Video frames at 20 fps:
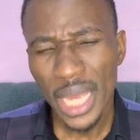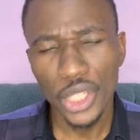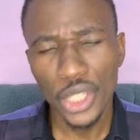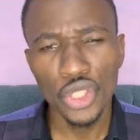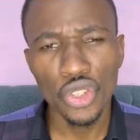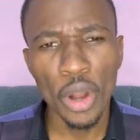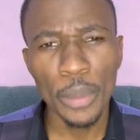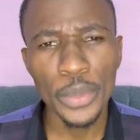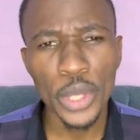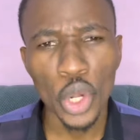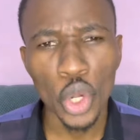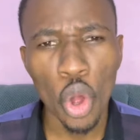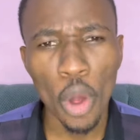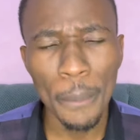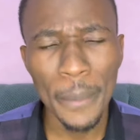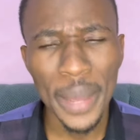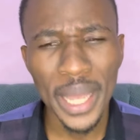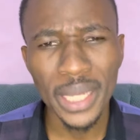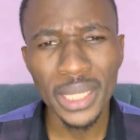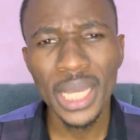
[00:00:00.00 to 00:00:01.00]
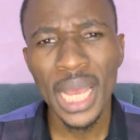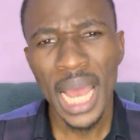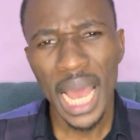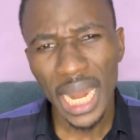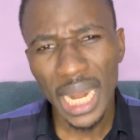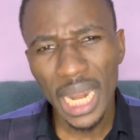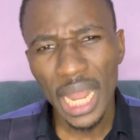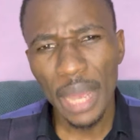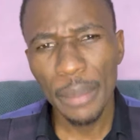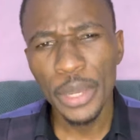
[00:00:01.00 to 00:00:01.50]
Drop your comment
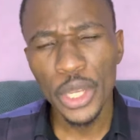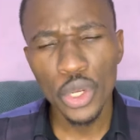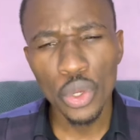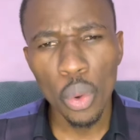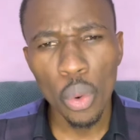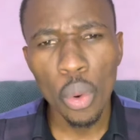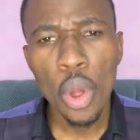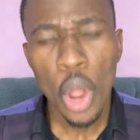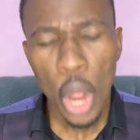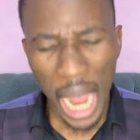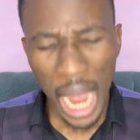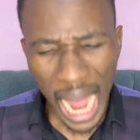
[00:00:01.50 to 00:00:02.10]
and let me know